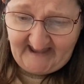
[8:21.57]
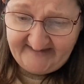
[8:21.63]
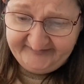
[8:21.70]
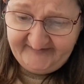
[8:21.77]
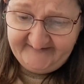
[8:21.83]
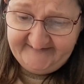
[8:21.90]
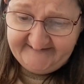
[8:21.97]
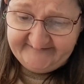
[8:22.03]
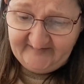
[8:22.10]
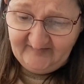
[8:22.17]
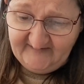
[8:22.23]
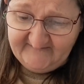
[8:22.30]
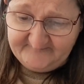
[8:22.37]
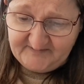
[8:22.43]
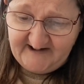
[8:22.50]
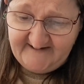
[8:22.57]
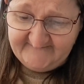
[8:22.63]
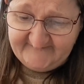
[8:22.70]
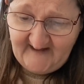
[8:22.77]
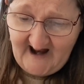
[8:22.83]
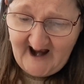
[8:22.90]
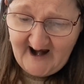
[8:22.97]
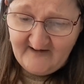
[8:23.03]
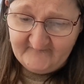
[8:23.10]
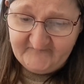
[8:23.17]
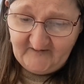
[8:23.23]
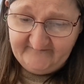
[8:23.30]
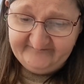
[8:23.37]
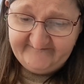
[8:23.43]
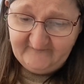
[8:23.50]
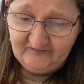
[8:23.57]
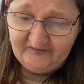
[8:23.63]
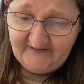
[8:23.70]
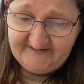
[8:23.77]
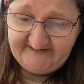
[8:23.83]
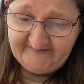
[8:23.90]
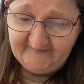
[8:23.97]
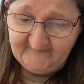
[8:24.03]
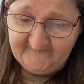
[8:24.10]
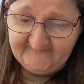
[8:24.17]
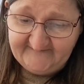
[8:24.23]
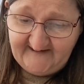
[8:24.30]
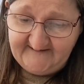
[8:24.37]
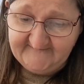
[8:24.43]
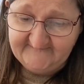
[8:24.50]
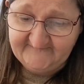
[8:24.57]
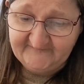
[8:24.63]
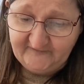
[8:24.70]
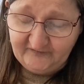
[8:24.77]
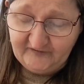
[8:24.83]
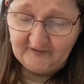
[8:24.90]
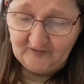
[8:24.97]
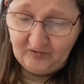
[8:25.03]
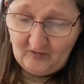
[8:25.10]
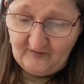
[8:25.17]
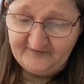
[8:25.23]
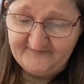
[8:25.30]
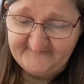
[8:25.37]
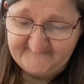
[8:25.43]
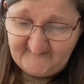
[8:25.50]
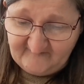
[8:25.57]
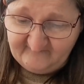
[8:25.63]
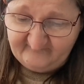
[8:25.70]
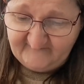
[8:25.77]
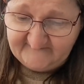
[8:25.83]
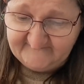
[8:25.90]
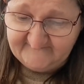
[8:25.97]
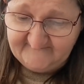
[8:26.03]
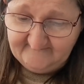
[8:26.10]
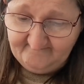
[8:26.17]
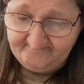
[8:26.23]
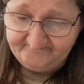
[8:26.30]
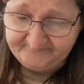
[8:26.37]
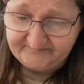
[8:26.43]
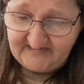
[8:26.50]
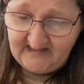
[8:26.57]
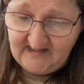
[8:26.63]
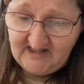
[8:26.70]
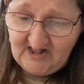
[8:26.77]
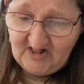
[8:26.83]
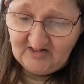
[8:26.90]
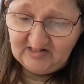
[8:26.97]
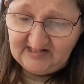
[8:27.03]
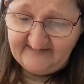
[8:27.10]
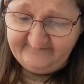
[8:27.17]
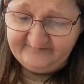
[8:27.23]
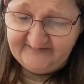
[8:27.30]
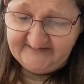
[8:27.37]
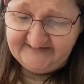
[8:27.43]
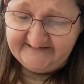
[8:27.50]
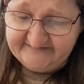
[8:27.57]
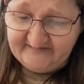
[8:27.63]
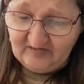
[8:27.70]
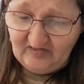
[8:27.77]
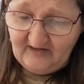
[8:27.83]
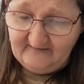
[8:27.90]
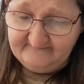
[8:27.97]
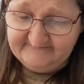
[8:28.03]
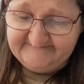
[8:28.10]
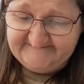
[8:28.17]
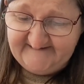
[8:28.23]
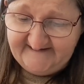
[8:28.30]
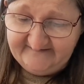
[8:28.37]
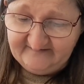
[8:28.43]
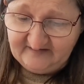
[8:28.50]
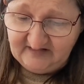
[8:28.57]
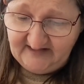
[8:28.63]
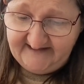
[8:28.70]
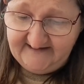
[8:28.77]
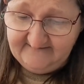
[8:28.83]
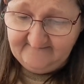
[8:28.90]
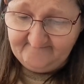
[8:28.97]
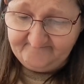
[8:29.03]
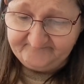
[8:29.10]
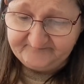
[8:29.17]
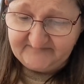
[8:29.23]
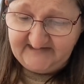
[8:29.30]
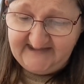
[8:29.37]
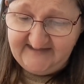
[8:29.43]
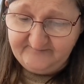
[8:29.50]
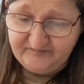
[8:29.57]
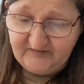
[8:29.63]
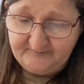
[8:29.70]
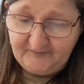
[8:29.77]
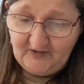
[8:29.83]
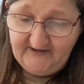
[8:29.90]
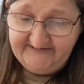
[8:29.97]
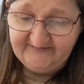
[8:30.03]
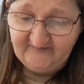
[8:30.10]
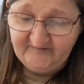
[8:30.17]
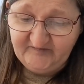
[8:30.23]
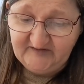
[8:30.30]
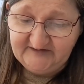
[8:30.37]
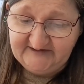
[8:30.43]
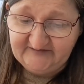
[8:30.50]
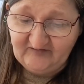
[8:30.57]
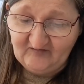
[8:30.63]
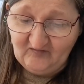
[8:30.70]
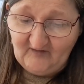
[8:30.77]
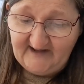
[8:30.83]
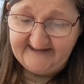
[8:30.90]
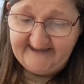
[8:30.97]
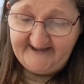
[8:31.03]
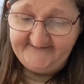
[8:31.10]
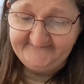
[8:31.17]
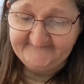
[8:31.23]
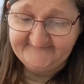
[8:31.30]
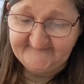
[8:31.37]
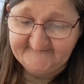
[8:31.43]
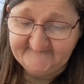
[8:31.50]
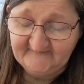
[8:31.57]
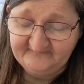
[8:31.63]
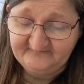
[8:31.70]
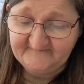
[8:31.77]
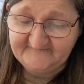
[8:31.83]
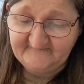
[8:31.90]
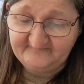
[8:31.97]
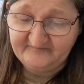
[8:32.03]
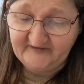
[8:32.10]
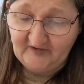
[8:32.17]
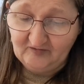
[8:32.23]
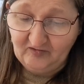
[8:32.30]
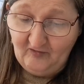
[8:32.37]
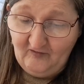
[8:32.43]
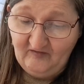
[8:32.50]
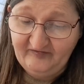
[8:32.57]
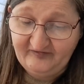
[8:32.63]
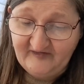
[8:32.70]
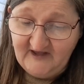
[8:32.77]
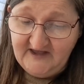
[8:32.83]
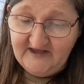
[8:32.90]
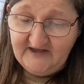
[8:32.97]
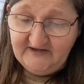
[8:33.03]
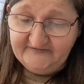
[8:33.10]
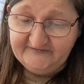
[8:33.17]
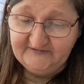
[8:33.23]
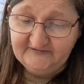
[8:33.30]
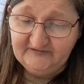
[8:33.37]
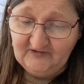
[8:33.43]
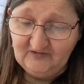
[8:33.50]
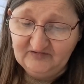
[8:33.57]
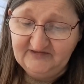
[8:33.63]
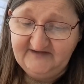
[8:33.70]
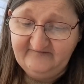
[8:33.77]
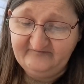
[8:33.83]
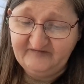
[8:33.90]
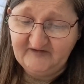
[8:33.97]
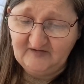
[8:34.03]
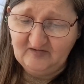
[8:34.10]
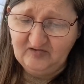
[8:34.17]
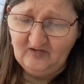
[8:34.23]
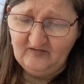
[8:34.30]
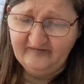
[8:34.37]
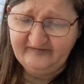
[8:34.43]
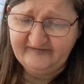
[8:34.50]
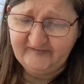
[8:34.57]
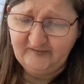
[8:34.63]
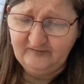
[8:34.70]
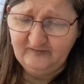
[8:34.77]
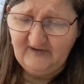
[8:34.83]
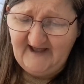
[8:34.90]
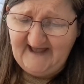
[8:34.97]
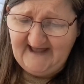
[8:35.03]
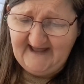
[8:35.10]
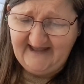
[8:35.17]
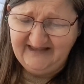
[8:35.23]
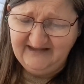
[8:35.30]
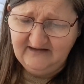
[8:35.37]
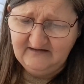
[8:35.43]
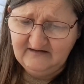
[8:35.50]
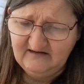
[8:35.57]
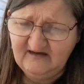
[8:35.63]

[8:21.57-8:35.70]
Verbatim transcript: and the needle is pressed hard until the needle sticks to the cloth surface. Lift the needle up gently. Keep the point of the needle against the surface of the cloth. Do not leave the cloth too high.